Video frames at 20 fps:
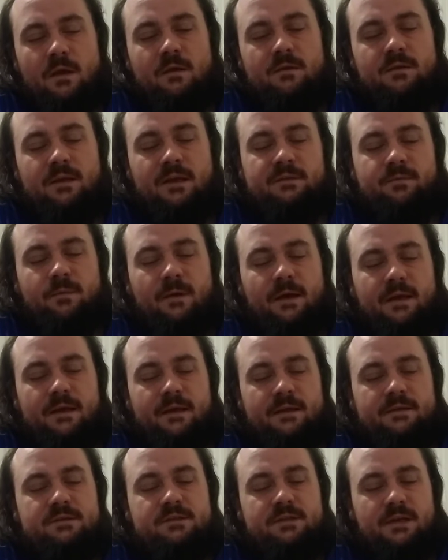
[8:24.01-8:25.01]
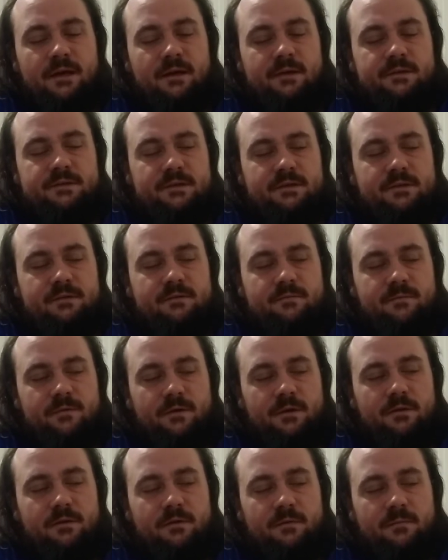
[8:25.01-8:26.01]
That's why it's challenging for
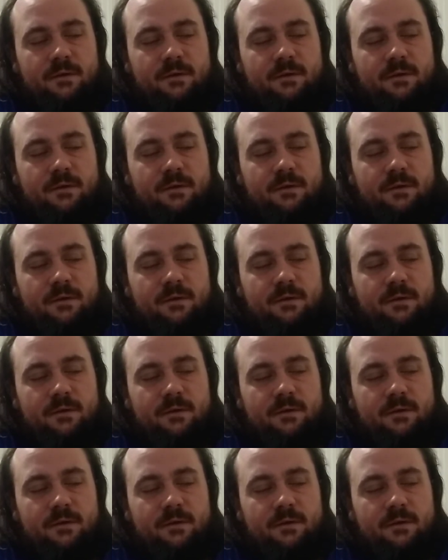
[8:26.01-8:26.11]
you